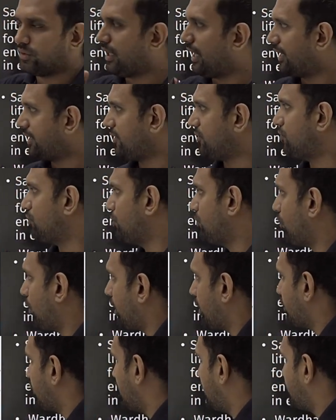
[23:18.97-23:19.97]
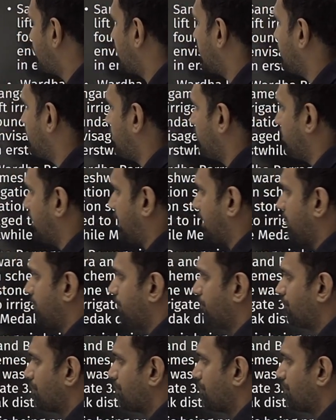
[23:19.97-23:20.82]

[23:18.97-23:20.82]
That is what you have to remember.